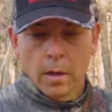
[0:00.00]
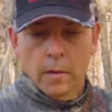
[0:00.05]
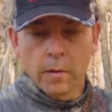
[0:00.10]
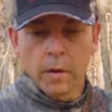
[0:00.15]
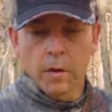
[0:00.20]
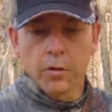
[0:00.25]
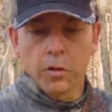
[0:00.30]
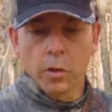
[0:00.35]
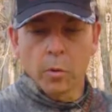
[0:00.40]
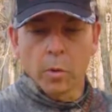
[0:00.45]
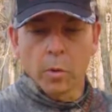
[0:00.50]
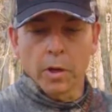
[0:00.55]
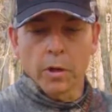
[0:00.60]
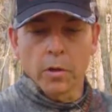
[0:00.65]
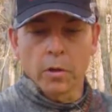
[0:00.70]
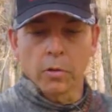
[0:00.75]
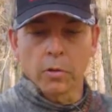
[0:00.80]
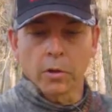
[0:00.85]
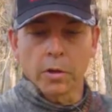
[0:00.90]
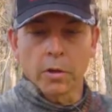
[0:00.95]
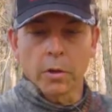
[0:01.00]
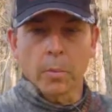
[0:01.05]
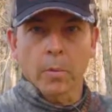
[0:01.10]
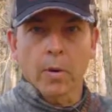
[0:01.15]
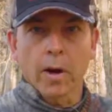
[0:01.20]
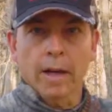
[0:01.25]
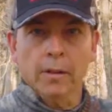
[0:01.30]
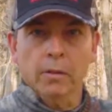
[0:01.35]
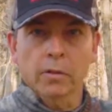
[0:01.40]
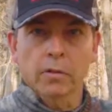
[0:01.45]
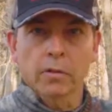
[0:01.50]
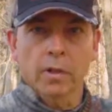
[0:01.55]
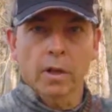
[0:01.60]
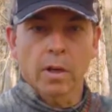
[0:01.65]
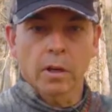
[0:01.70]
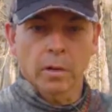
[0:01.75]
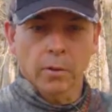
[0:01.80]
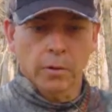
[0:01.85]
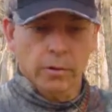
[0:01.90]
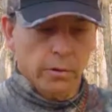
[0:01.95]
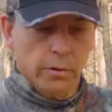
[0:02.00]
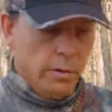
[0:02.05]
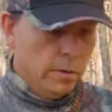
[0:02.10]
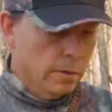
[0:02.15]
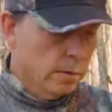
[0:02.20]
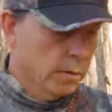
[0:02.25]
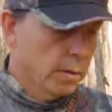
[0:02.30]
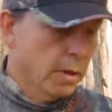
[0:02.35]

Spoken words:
These you'd want to use on your practice arrows